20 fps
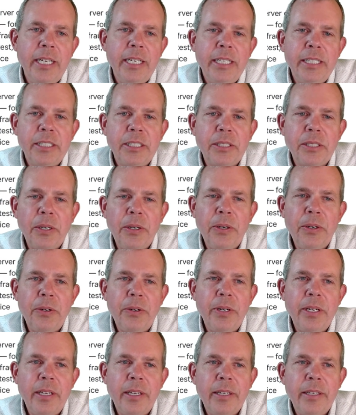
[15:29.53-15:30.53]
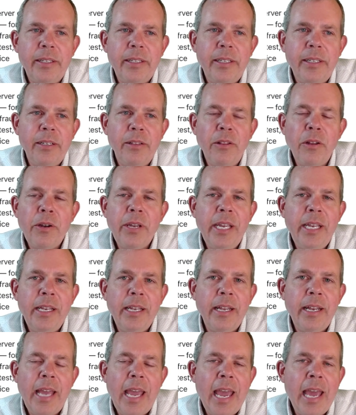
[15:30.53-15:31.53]
So, looking
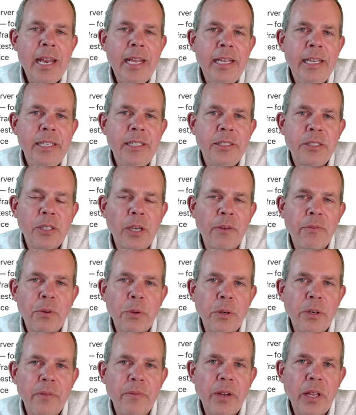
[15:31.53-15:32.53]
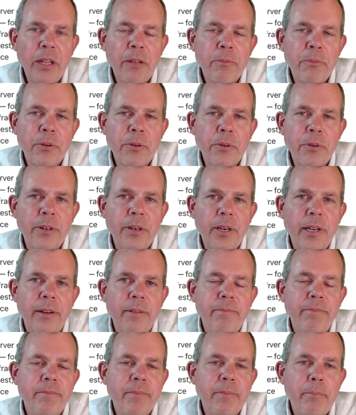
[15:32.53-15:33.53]
at any software developer
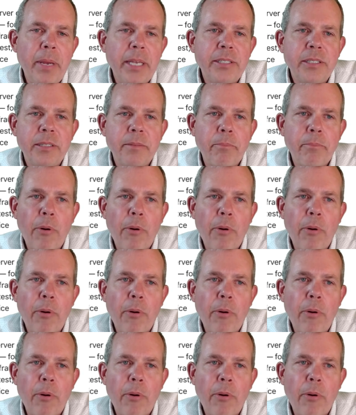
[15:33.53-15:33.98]
uh, best